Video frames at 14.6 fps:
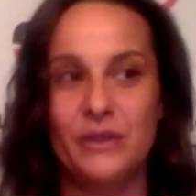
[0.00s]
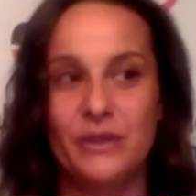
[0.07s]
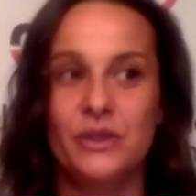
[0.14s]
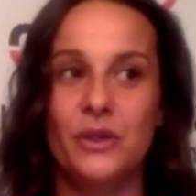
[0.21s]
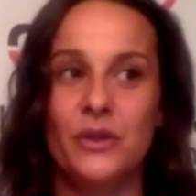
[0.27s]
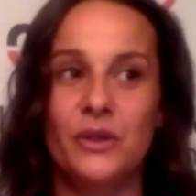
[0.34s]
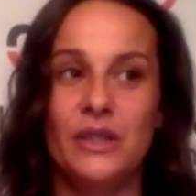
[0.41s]

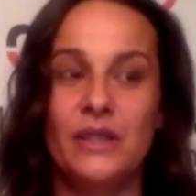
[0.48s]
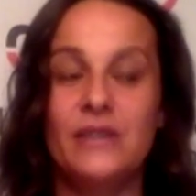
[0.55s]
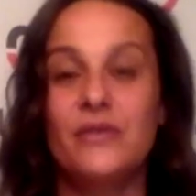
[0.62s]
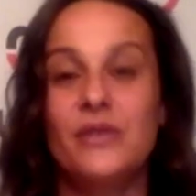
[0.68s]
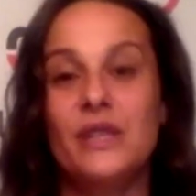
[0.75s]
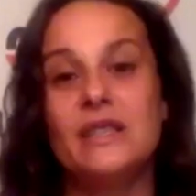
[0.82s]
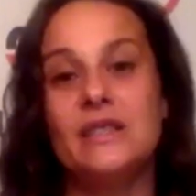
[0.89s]
so it's
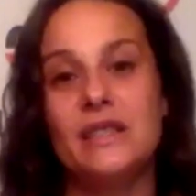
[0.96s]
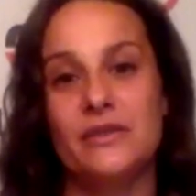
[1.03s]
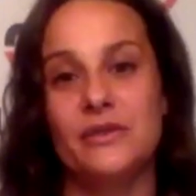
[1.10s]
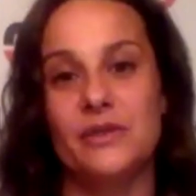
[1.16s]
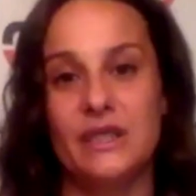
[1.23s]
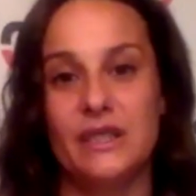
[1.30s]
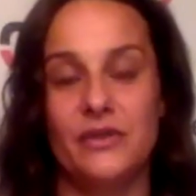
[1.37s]
very
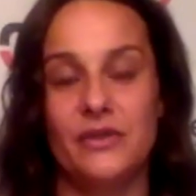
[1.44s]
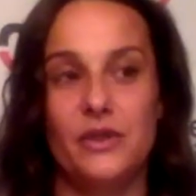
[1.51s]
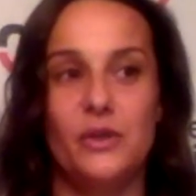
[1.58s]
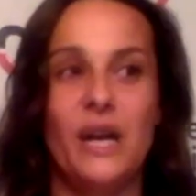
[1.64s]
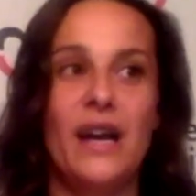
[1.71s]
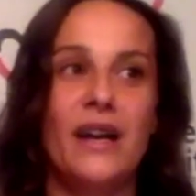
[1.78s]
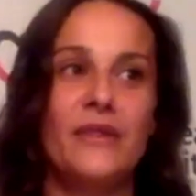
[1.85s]
different if you
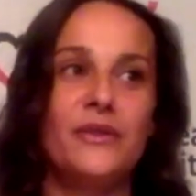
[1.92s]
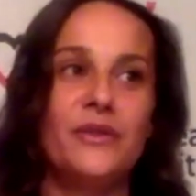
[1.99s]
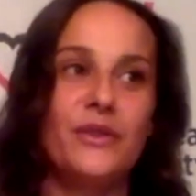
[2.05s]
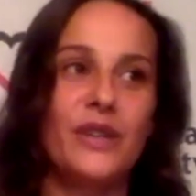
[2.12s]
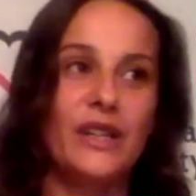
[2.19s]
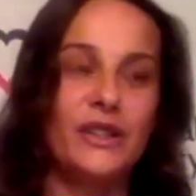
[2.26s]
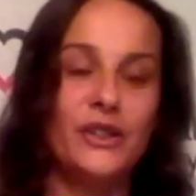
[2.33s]
have,
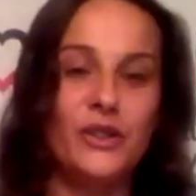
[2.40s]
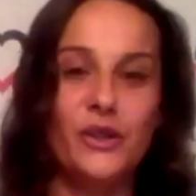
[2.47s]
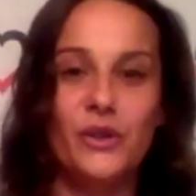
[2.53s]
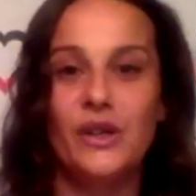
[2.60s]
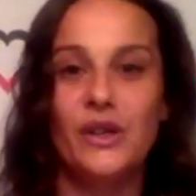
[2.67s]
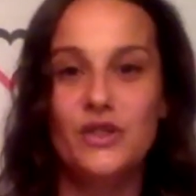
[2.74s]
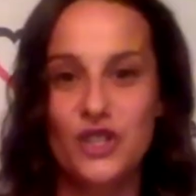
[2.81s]
you
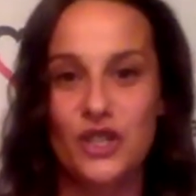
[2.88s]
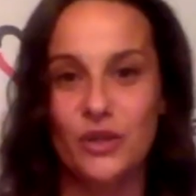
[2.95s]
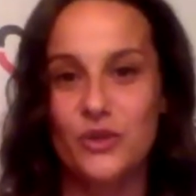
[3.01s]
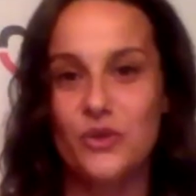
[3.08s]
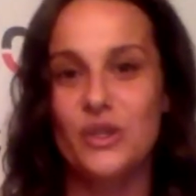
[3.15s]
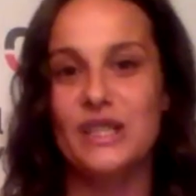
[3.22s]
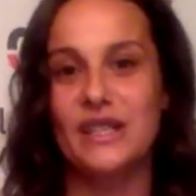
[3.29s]
know,
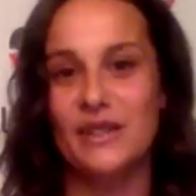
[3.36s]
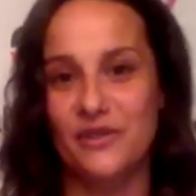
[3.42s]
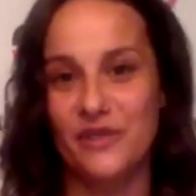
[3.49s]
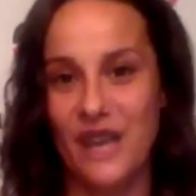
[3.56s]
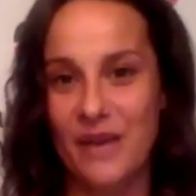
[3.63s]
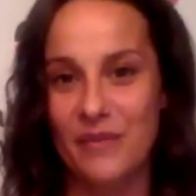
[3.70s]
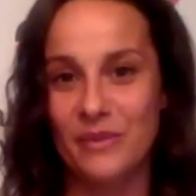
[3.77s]
children and a
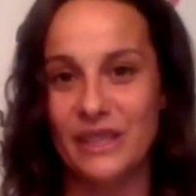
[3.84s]
family,